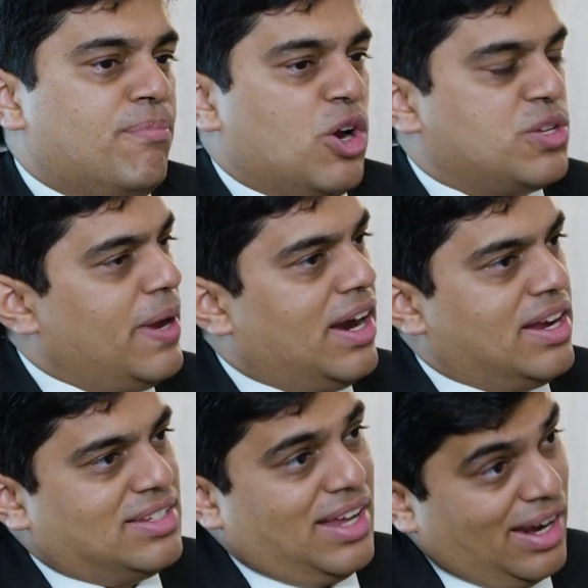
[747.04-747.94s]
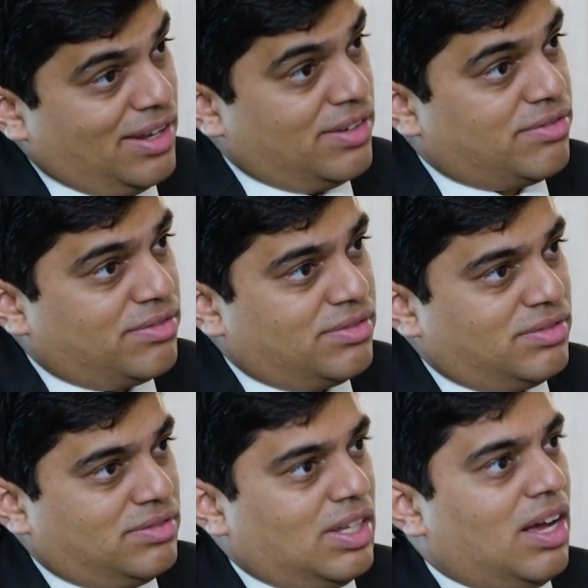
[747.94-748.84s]
Prospera is negative,
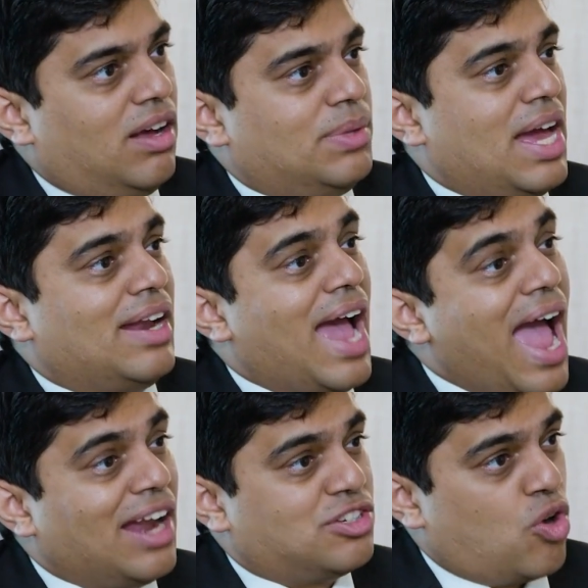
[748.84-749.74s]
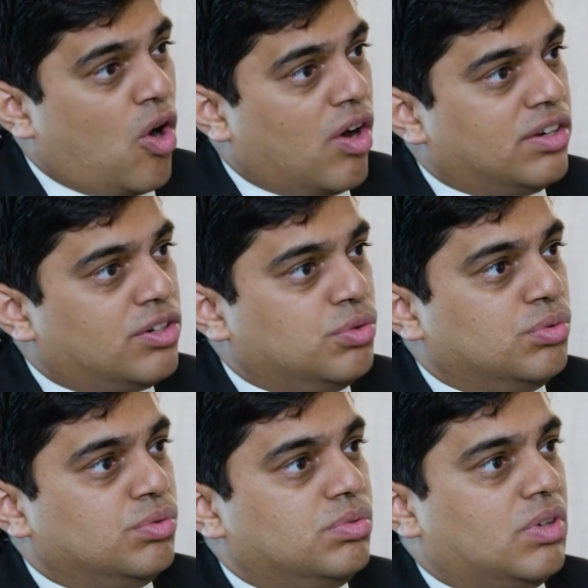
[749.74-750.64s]
that adds on
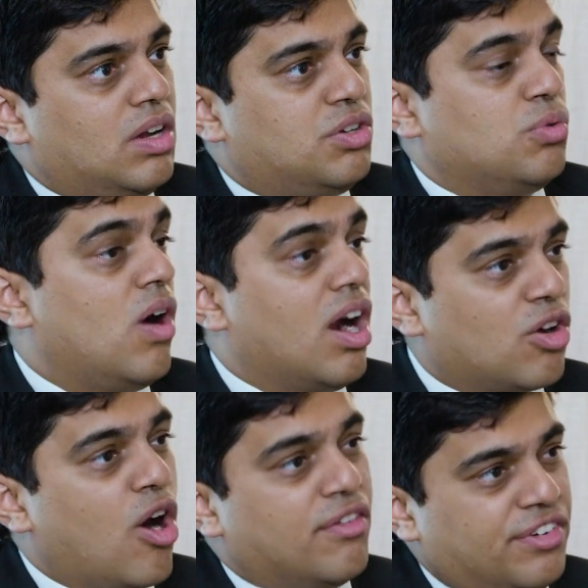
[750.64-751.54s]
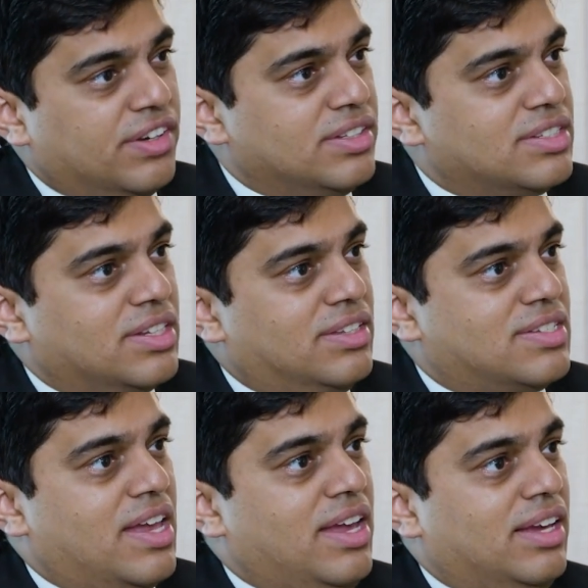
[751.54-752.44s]
to our confidence in
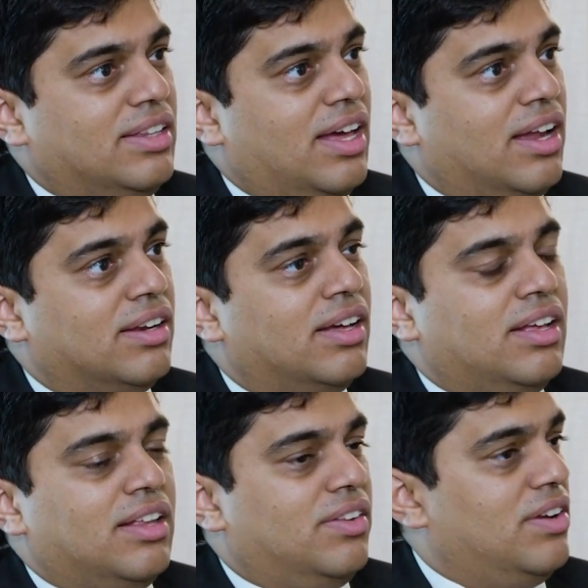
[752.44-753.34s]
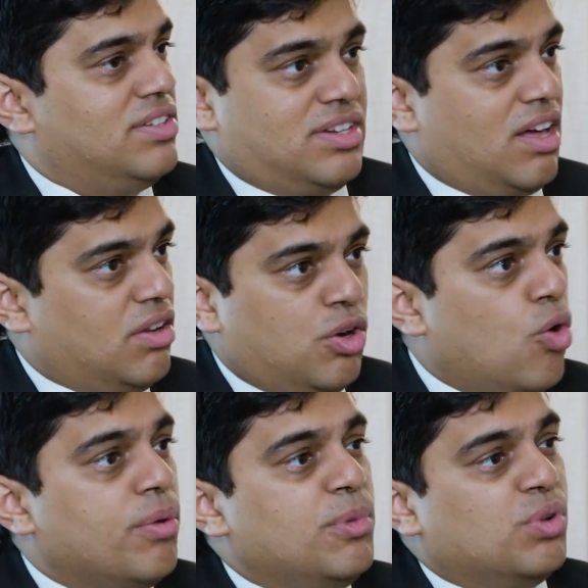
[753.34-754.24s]
saying that there is
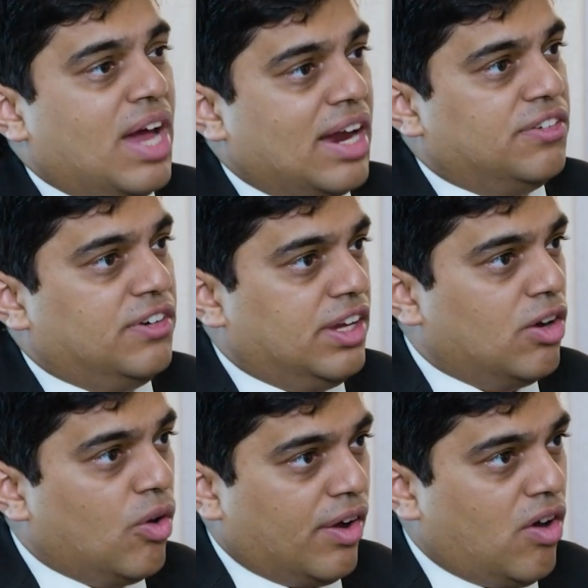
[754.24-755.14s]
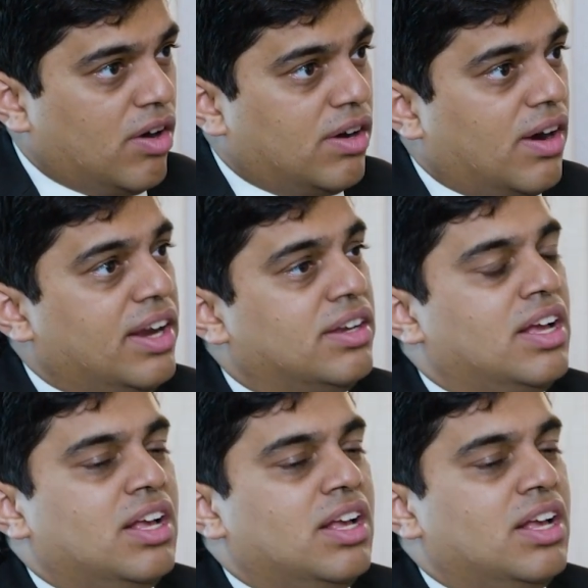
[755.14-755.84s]
no immune activity going on, right?